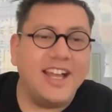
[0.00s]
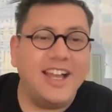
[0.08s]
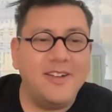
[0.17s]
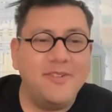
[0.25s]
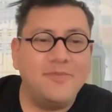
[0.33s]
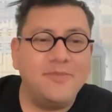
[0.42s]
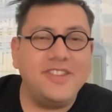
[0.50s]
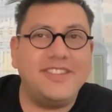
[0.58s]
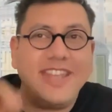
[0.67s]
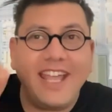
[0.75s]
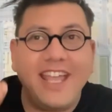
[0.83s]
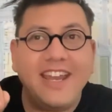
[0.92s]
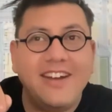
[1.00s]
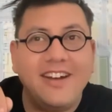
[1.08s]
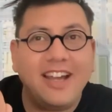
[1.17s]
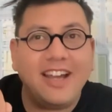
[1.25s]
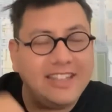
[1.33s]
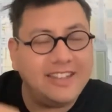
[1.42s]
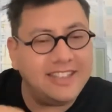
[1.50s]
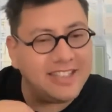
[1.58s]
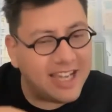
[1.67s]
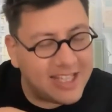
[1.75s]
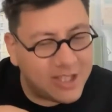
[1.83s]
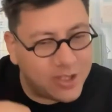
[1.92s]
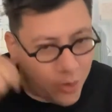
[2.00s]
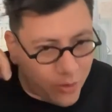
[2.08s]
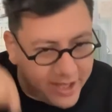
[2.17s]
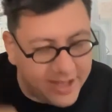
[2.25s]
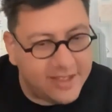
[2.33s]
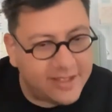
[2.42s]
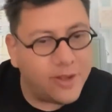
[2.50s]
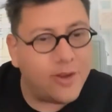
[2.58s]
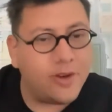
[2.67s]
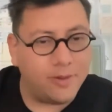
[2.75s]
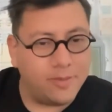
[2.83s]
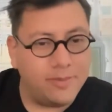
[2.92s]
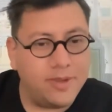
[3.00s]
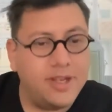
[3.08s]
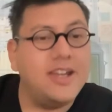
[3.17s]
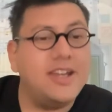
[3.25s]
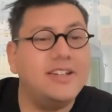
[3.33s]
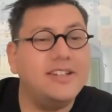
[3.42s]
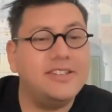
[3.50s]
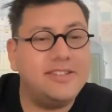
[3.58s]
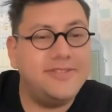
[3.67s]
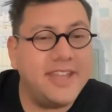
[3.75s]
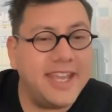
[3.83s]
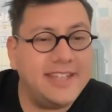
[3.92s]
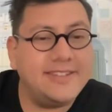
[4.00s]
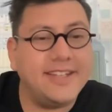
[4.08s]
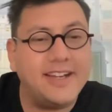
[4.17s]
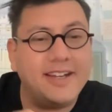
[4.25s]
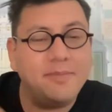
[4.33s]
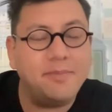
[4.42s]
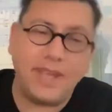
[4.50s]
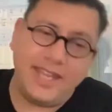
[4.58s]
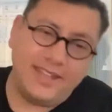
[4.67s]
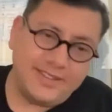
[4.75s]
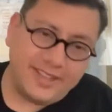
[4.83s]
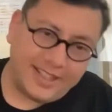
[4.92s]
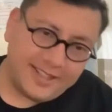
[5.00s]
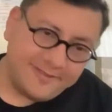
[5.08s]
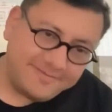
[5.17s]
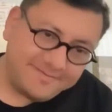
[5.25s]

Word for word: um, there i think i coined the term data painting